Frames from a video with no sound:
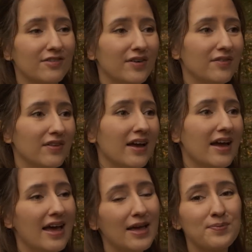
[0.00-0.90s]
around
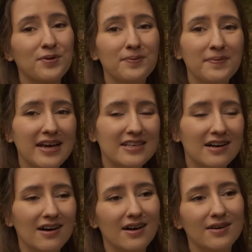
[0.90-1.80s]
April-May
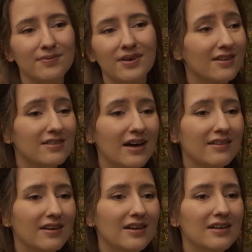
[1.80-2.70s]
time.
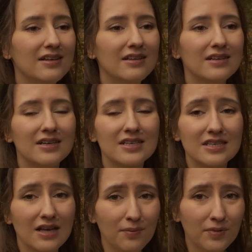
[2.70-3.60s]
Then in
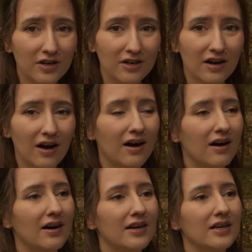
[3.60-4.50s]
summer
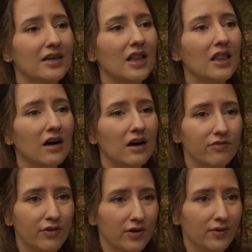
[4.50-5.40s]
I
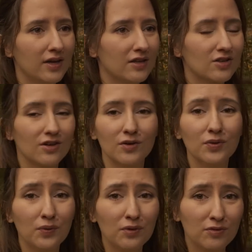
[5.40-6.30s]
love going to
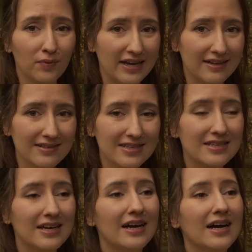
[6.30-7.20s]
North
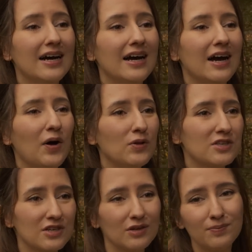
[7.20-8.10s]
Wales,
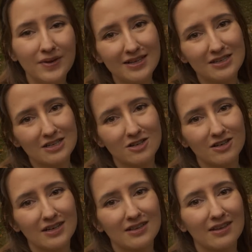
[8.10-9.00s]
also Peak
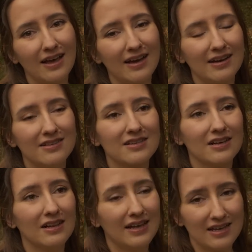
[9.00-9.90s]
District and
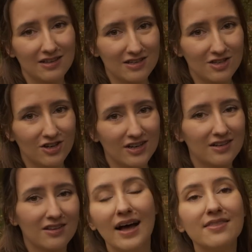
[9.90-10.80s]
Lake
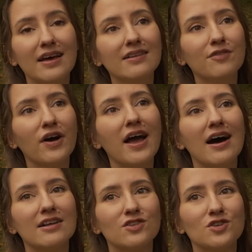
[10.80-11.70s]
District. And then if I
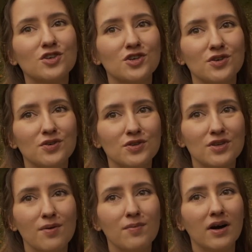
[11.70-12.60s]
had to choose
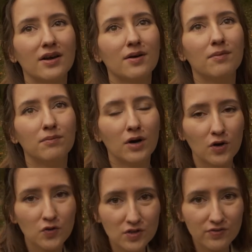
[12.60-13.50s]
my
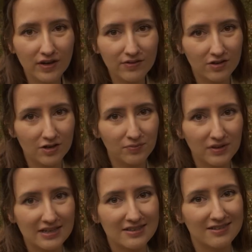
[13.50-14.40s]
most favorite
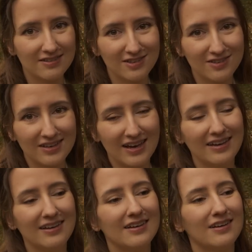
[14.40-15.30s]
place in the
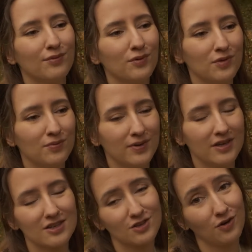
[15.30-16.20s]
UK, it would
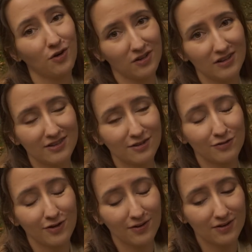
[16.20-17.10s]
be Scotland,
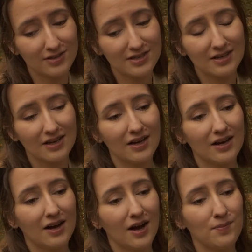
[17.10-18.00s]
of course.
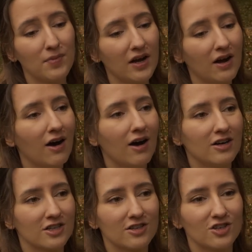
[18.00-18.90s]
My
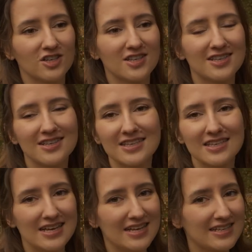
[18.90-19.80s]
heart just
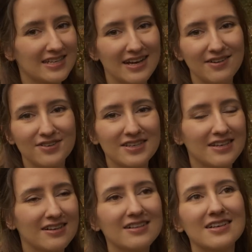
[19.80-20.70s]
sings every
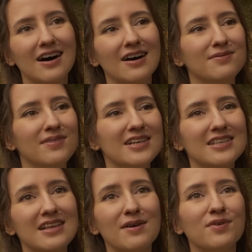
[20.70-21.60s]
single time I
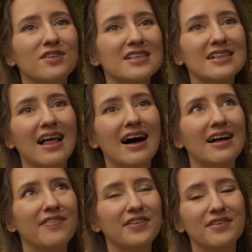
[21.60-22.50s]
step on this
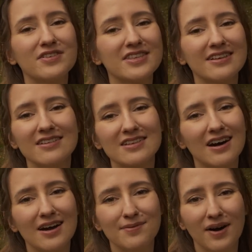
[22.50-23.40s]
land, and every single
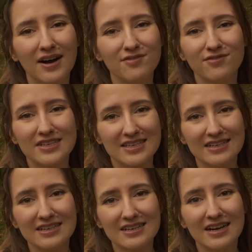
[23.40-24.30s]
time I
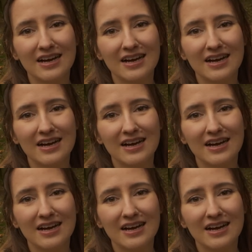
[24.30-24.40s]
visit.